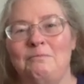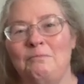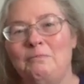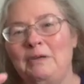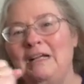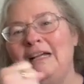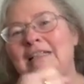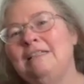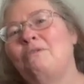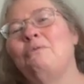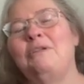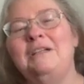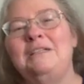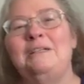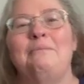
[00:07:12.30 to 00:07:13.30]
because I
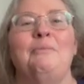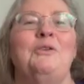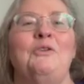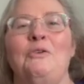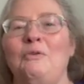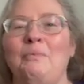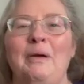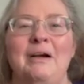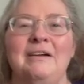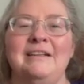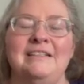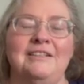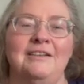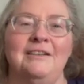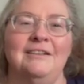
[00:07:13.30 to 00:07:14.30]
wanted to do a pair of
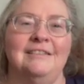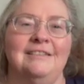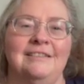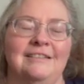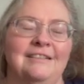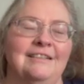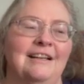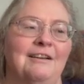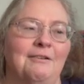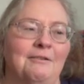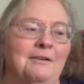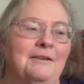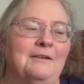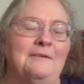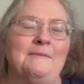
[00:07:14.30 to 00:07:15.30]
socks, and now
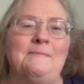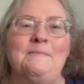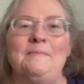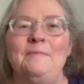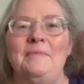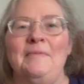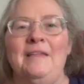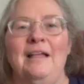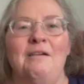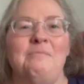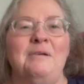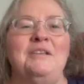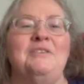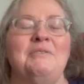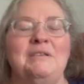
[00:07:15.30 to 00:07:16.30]
I've
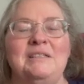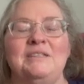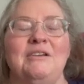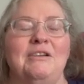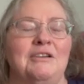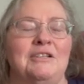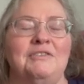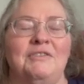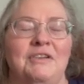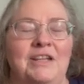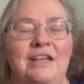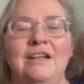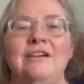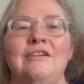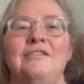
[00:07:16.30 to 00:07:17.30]
been doing socks for
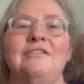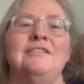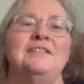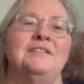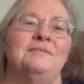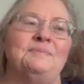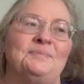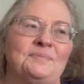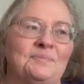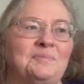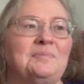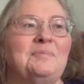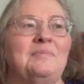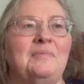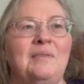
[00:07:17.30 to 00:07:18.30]
years,
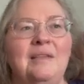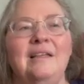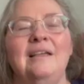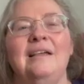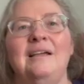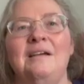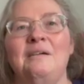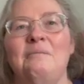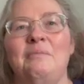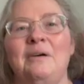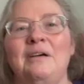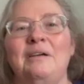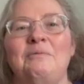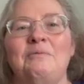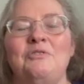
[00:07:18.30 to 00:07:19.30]
but
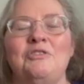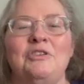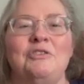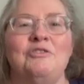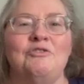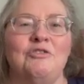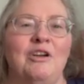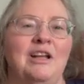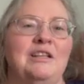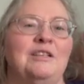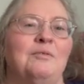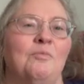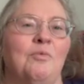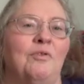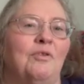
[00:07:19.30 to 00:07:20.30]
I'm just trying to
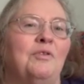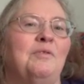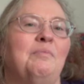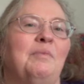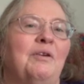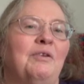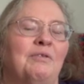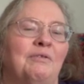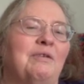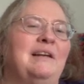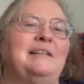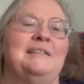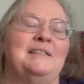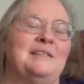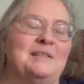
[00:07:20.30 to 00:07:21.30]
broaden my
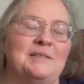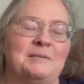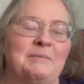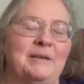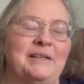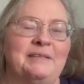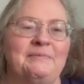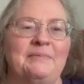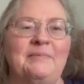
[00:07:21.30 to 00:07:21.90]
horizons a bit.